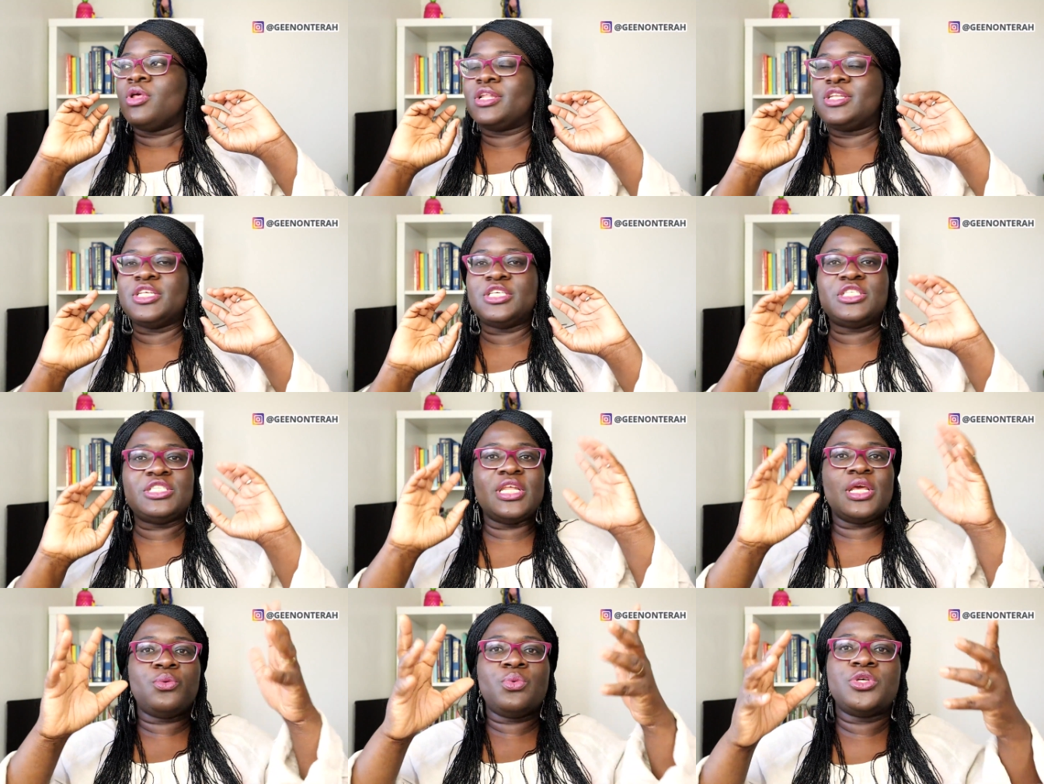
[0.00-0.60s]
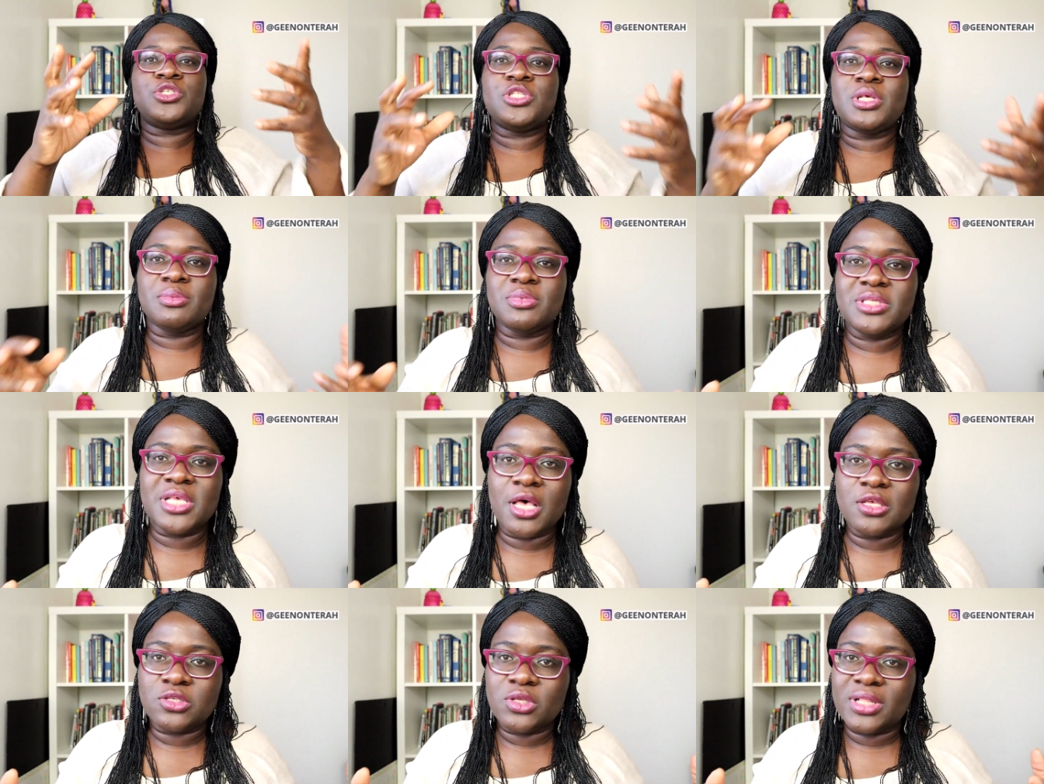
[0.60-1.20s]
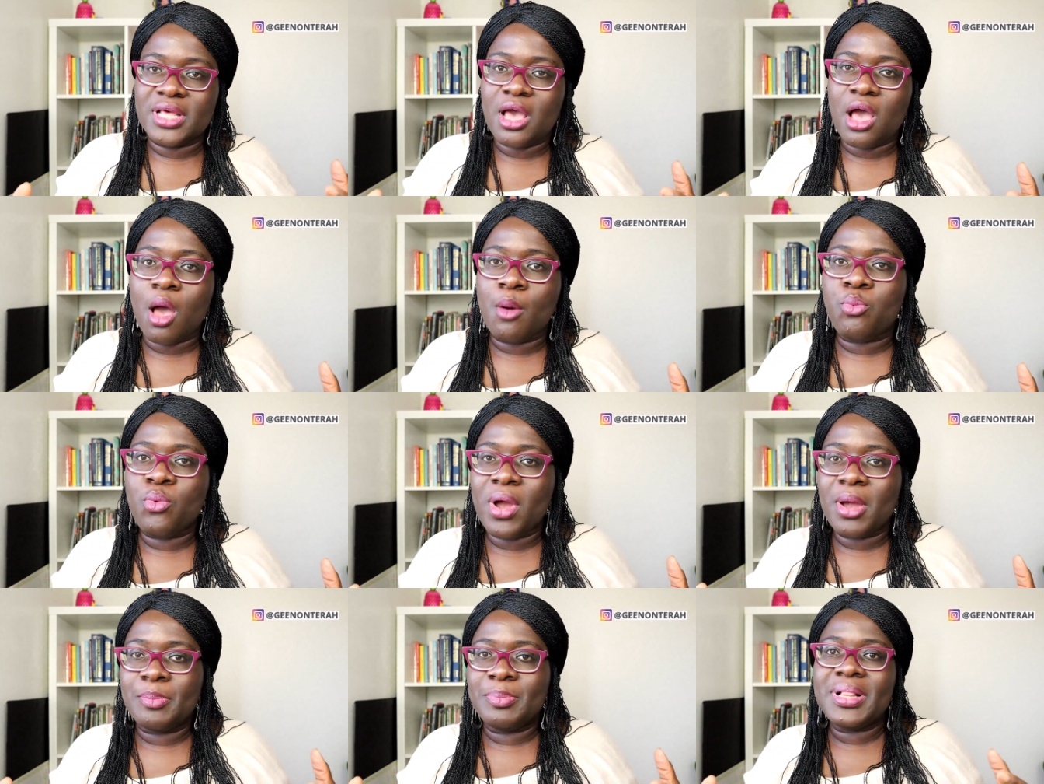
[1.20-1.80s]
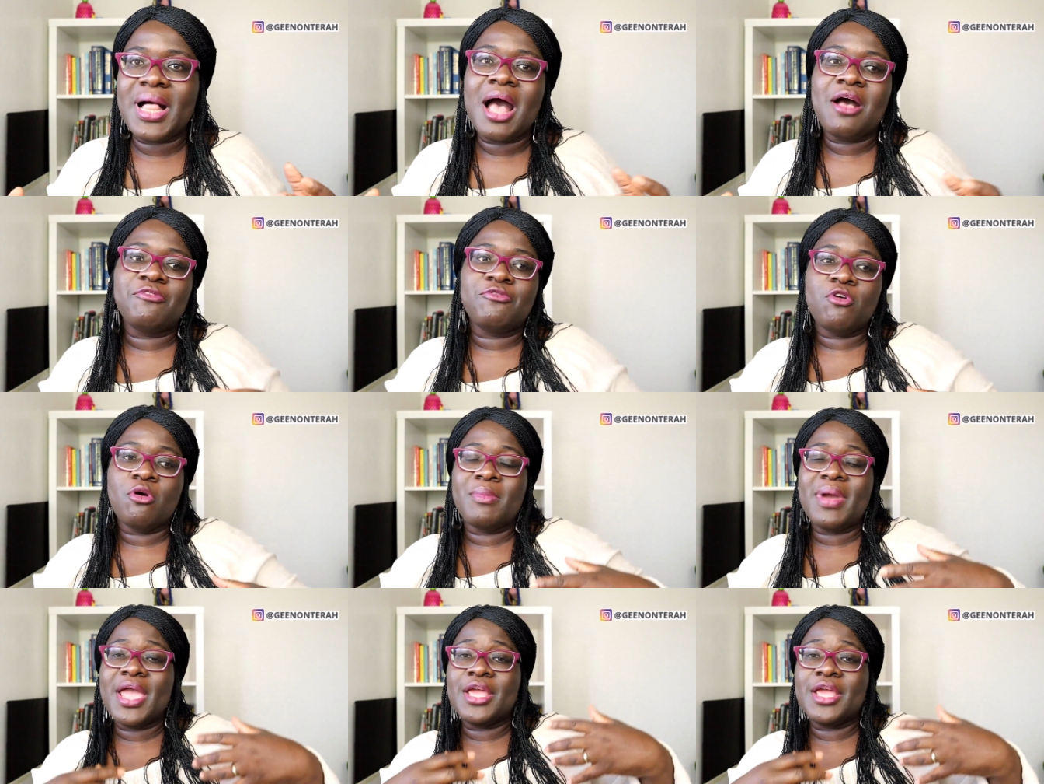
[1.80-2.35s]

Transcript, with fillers: distinguished themselves on the Upwork platform,